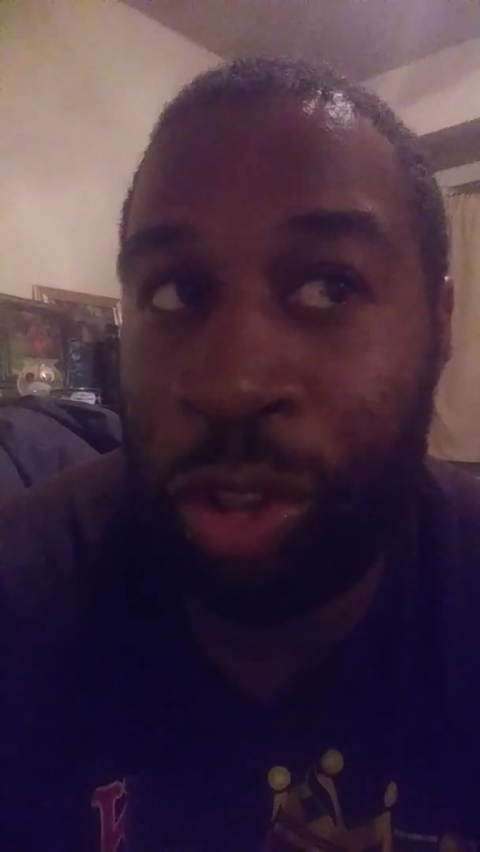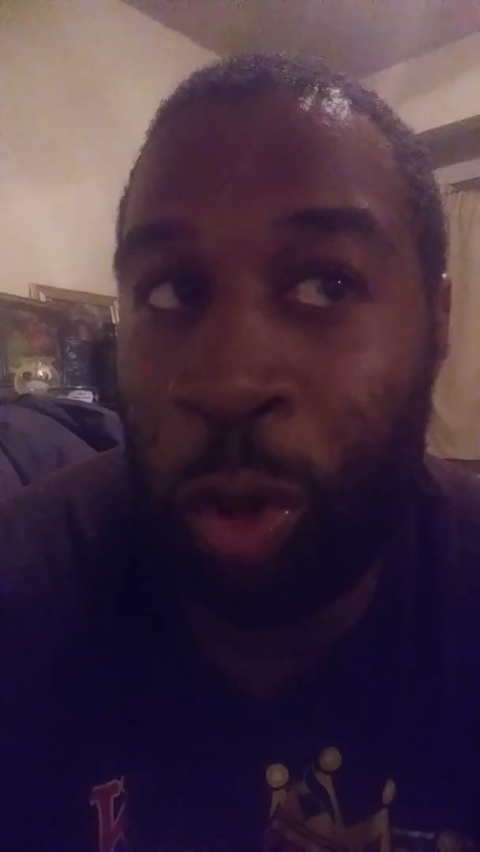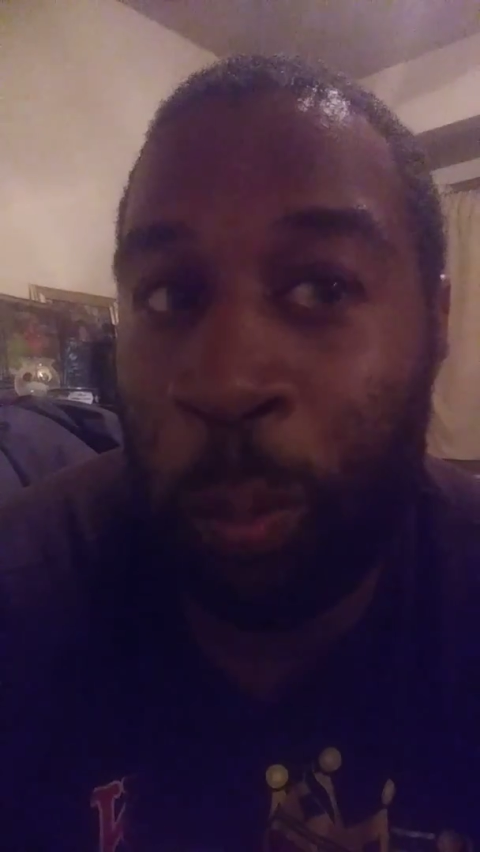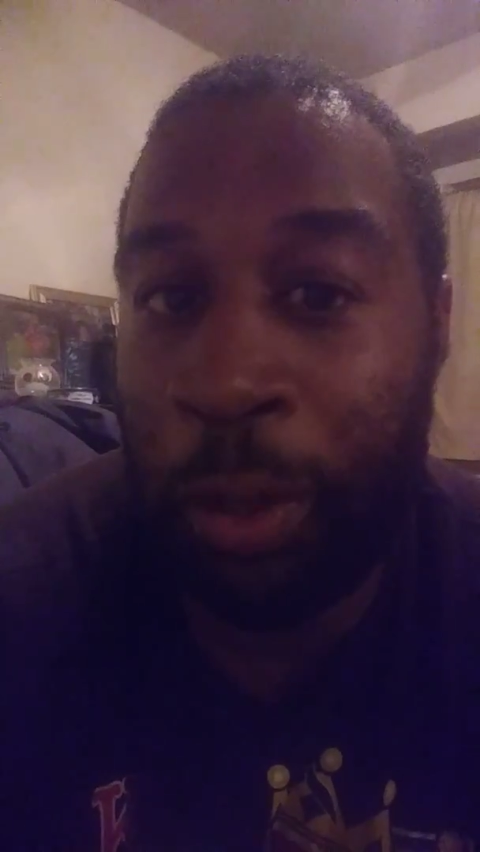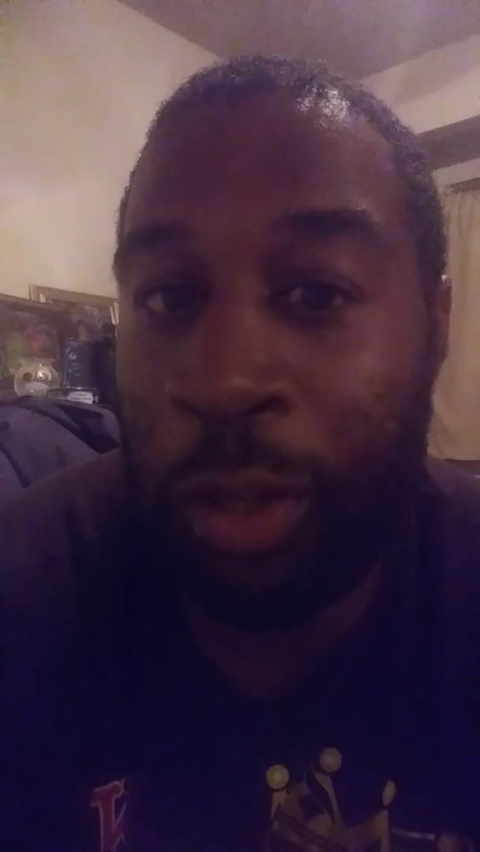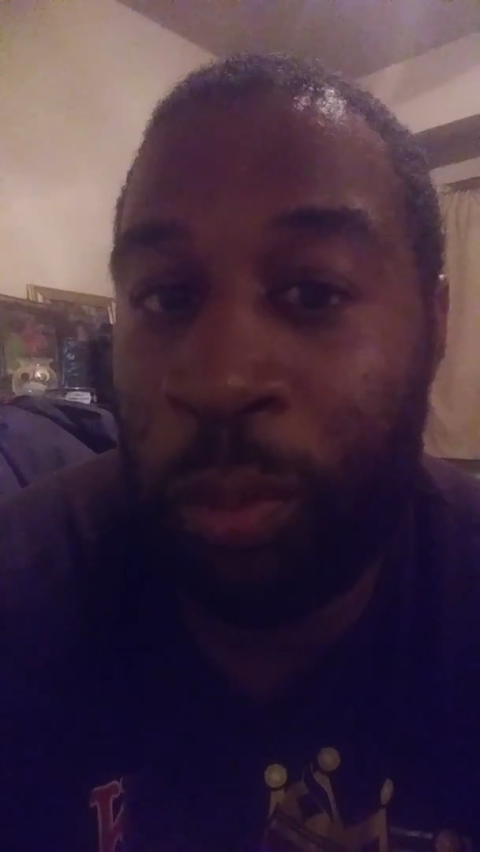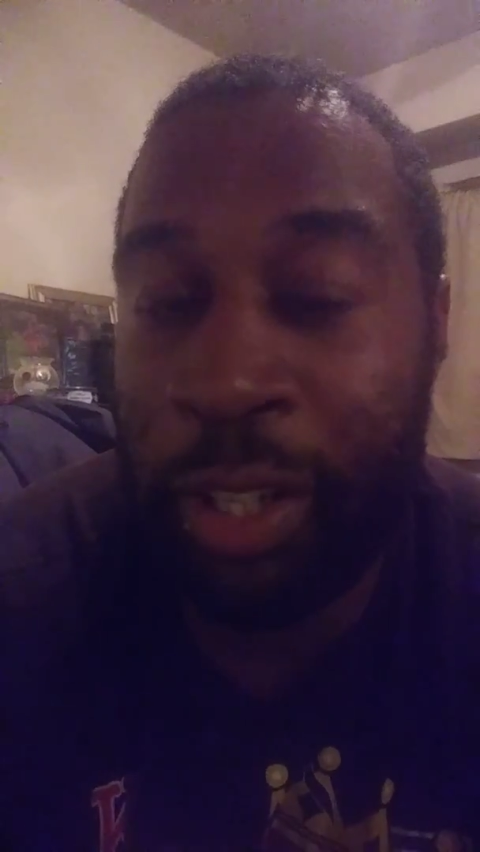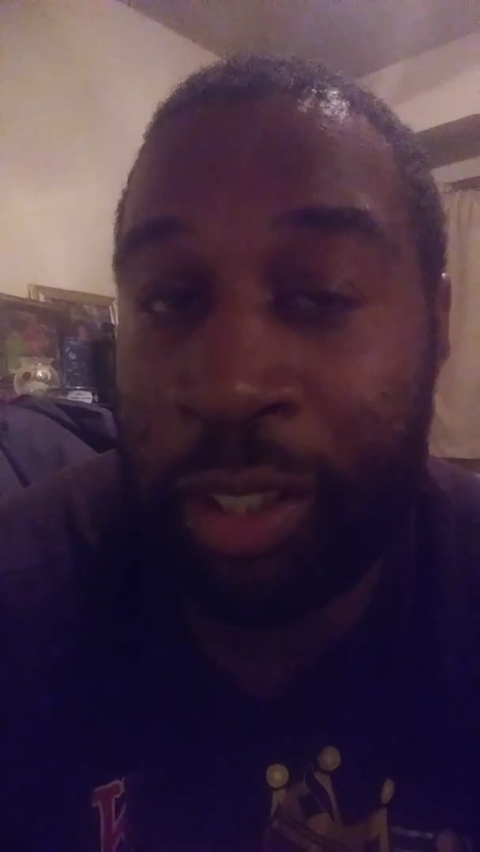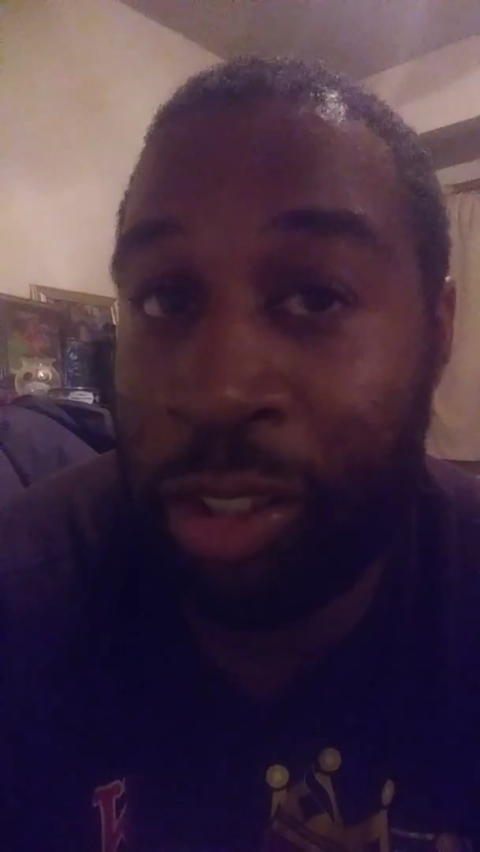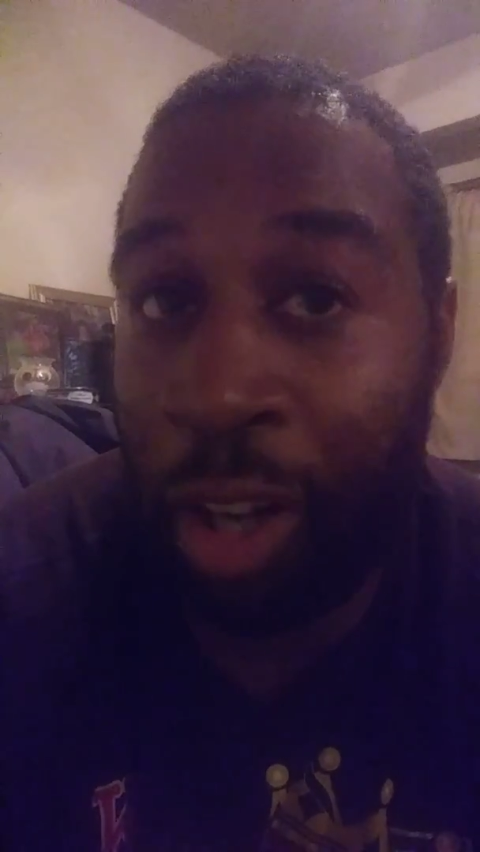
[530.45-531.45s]
nobody
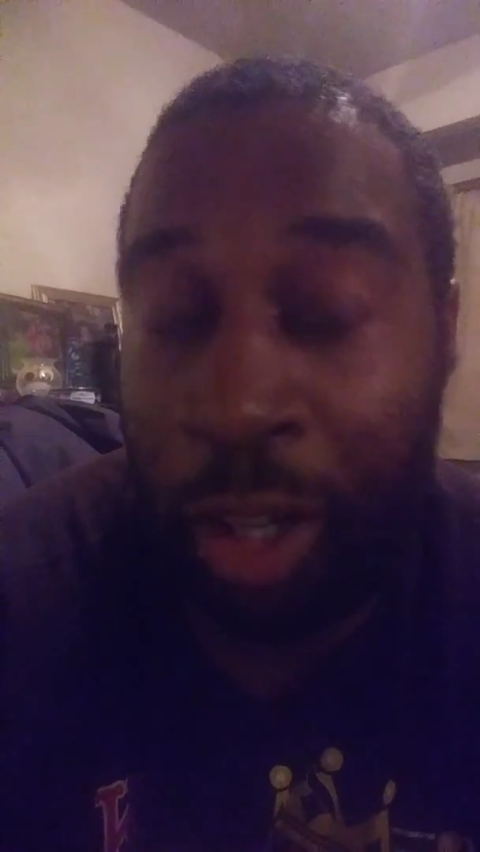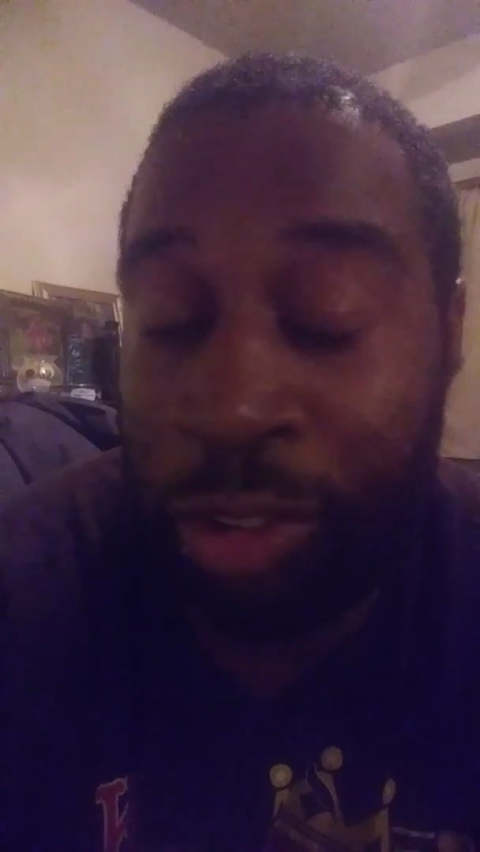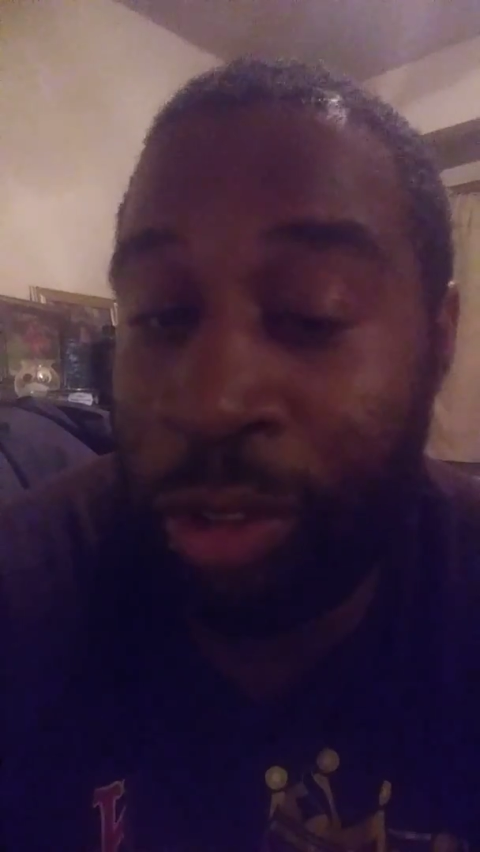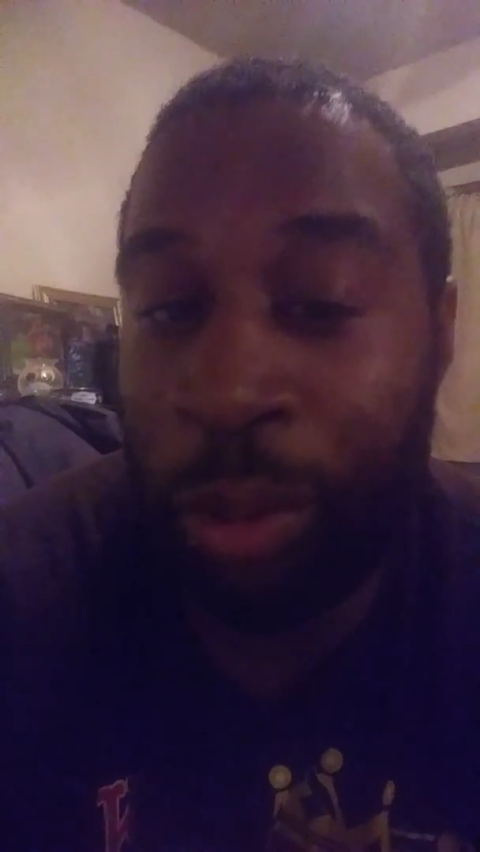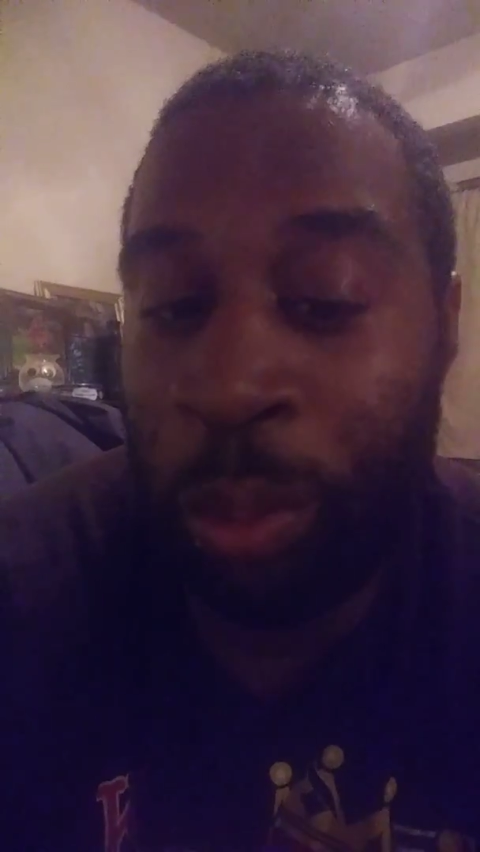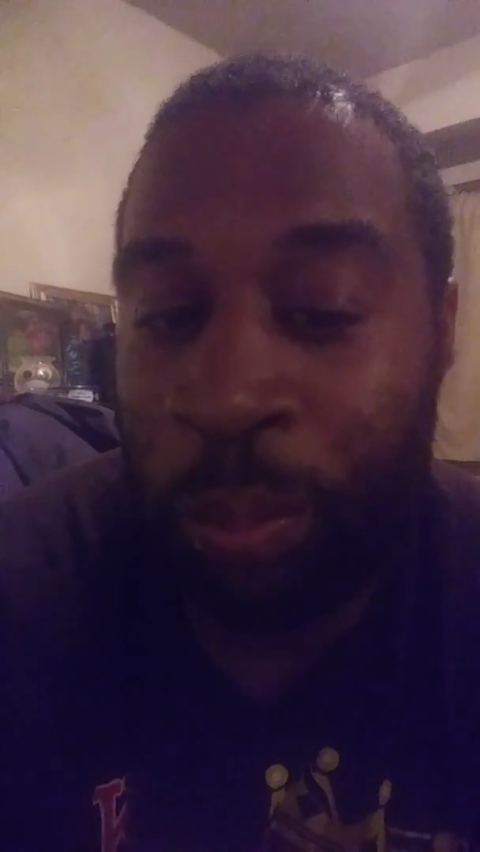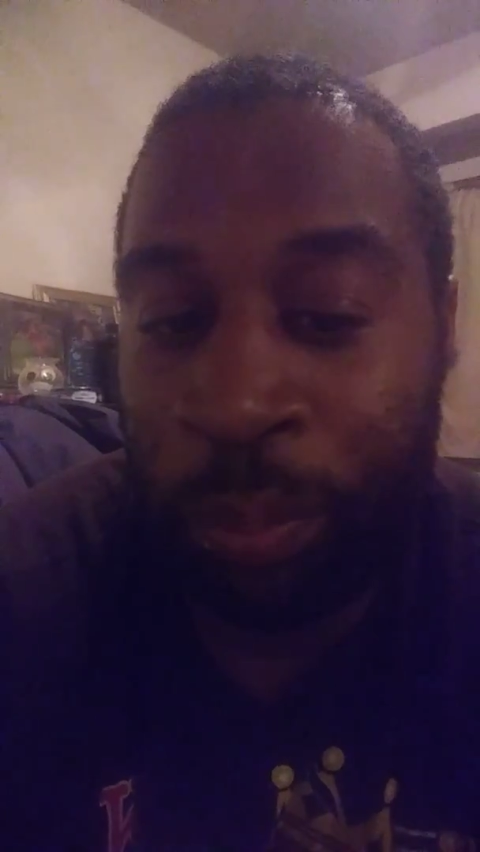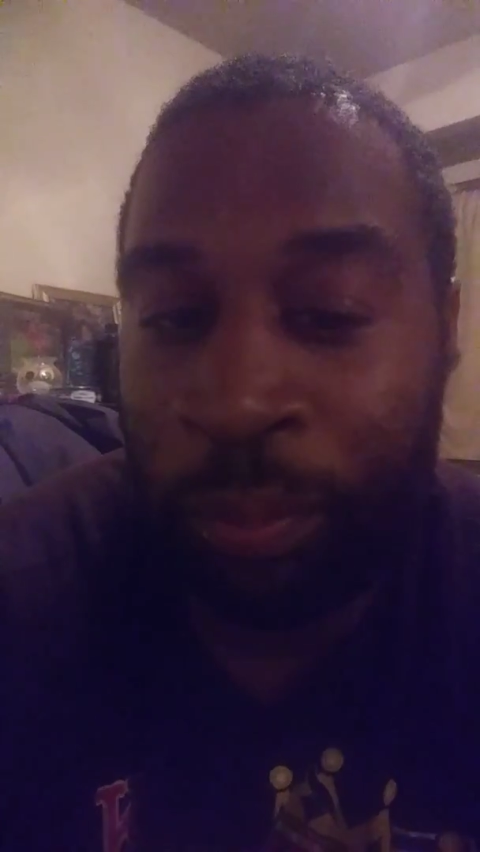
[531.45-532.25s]
wants to talk to you.